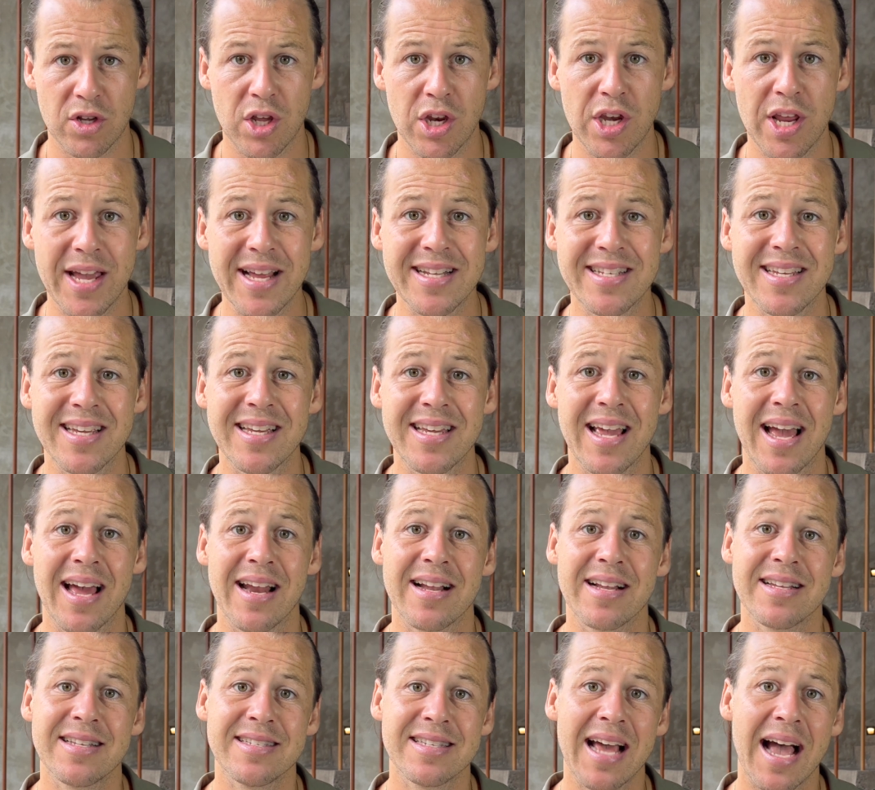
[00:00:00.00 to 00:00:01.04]
You need to
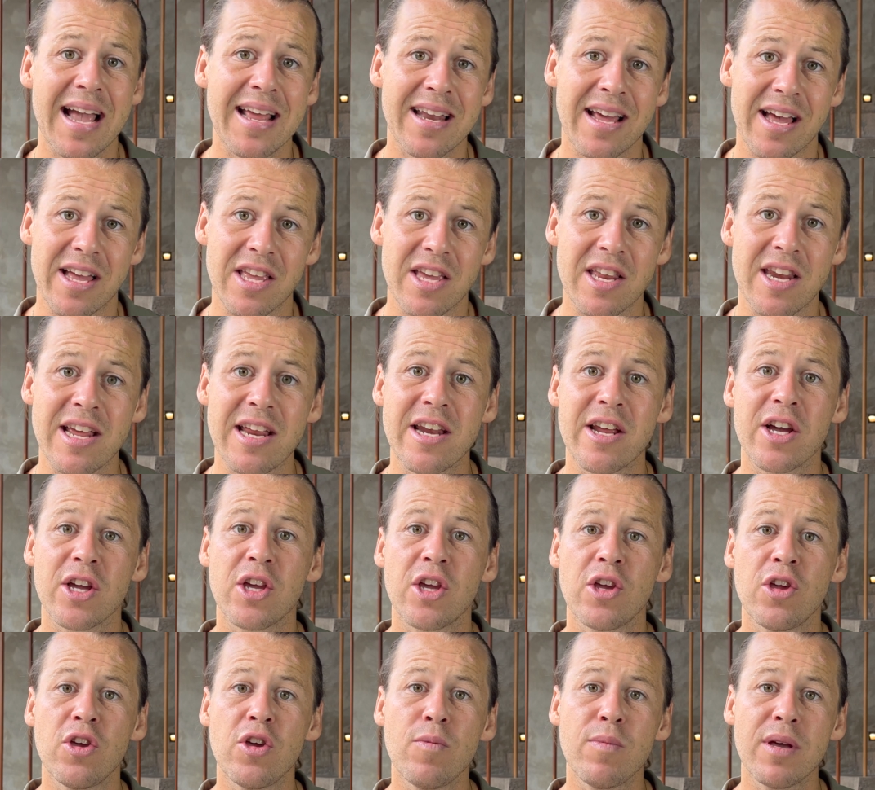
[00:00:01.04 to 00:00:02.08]
get data. You need to
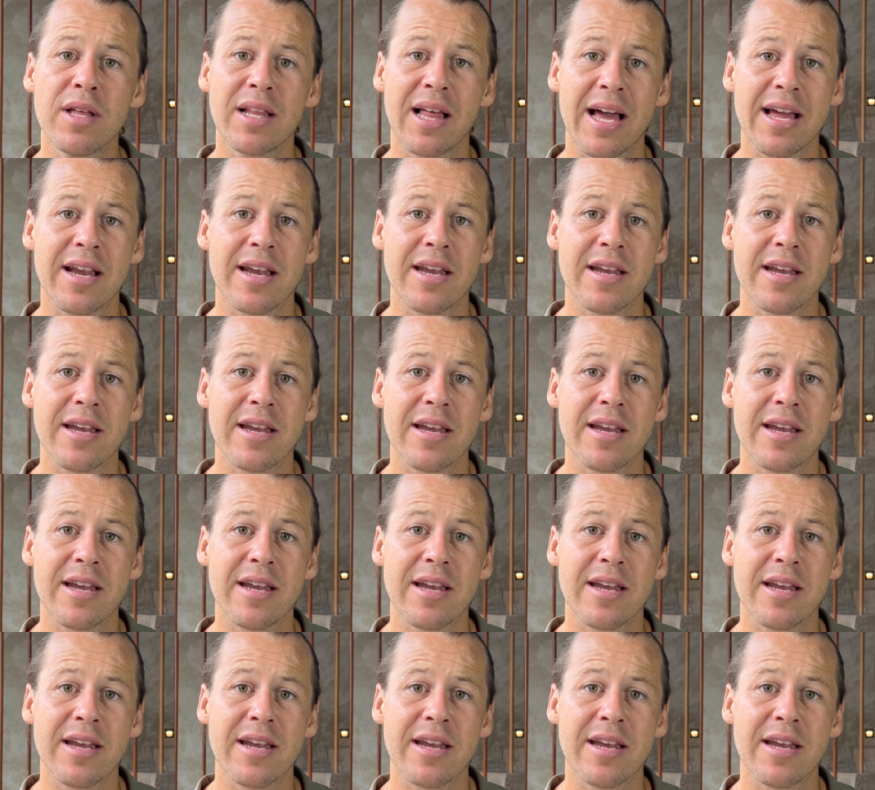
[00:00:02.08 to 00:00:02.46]
accumulate